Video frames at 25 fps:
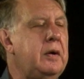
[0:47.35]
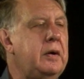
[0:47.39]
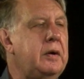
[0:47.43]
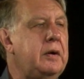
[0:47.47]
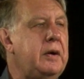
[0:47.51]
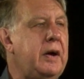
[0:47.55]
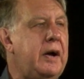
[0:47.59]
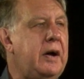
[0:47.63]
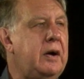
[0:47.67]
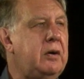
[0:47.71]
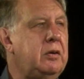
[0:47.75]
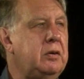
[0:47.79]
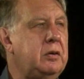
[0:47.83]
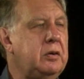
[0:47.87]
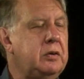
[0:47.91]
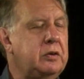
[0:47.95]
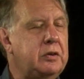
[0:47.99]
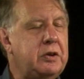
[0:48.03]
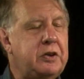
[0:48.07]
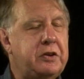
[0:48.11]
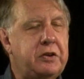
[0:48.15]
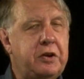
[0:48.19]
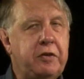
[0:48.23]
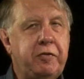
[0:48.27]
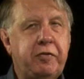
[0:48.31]
Now,
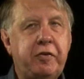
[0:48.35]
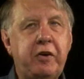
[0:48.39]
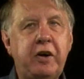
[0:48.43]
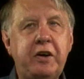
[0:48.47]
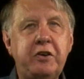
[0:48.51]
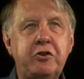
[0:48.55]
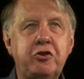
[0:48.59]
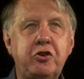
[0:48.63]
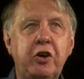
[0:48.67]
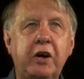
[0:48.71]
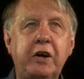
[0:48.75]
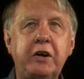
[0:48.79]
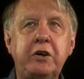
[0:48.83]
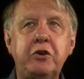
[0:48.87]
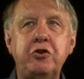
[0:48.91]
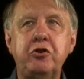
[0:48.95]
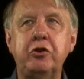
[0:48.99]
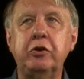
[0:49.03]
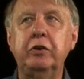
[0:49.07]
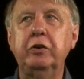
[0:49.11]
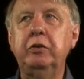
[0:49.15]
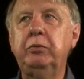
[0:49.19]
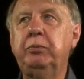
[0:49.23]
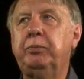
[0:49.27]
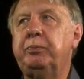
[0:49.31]

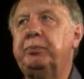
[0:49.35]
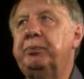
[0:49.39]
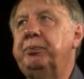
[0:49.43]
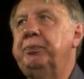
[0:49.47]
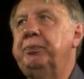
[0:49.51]
differentiation